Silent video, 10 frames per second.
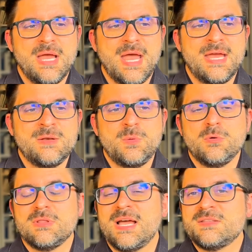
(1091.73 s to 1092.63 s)
and we
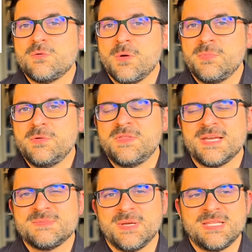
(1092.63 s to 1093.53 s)
would like to compute the
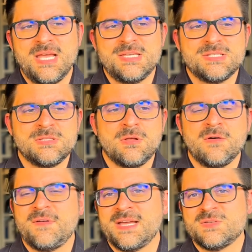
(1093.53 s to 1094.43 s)
expectation of
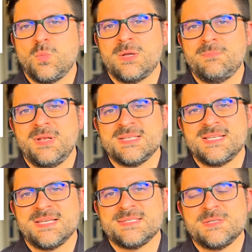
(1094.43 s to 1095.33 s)
x1 plus
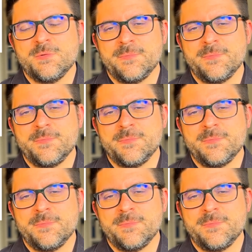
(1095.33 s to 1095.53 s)
x2.